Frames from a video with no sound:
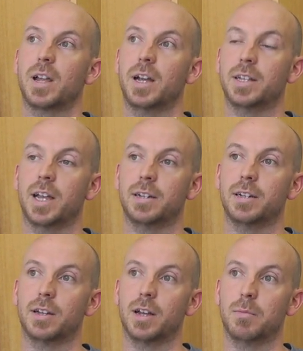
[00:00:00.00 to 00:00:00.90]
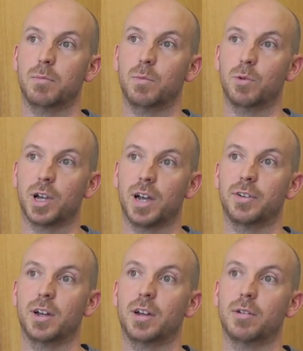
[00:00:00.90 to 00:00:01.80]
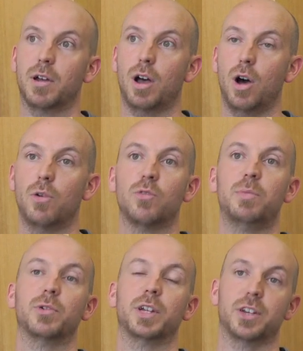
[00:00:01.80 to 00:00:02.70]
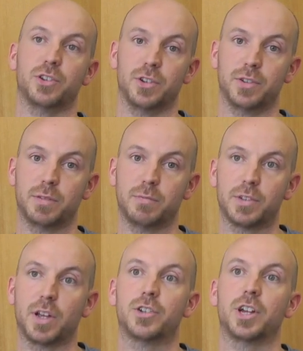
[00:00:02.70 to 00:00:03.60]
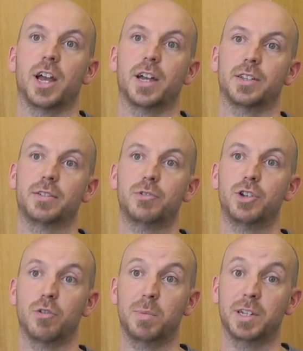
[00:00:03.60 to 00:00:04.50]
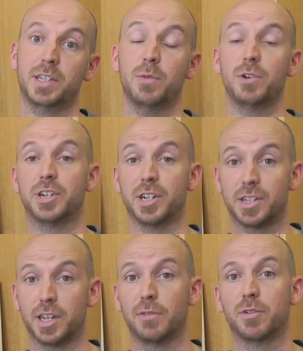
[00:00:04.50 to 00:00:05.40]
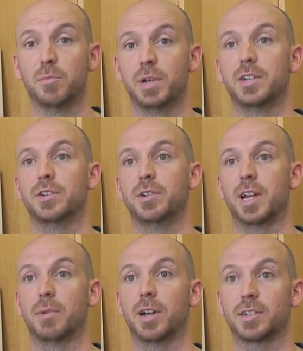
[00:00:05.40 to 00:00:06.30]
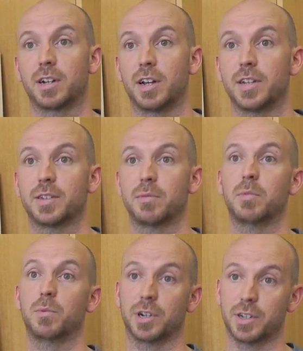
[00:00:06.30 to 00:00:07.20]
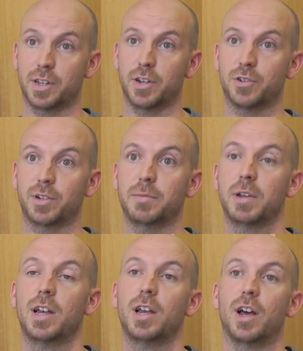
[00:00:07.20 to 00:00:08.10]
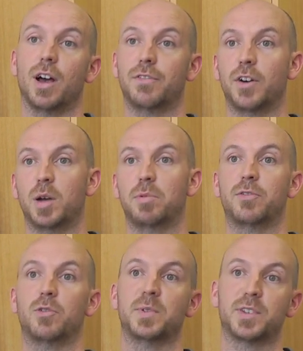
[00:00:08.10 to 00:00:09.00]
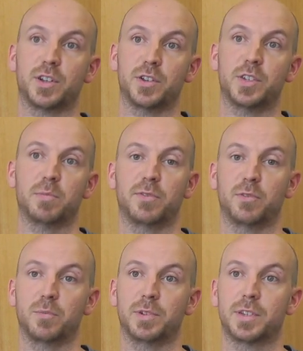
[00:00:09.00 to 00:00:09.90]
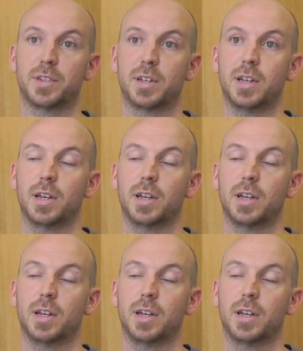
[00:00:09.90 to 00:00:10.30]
And then we'll cover a whole of building issues such as durability, which in itself could be a two-day masterclass, but we're going to touch on it, fire performance, acoustic performance,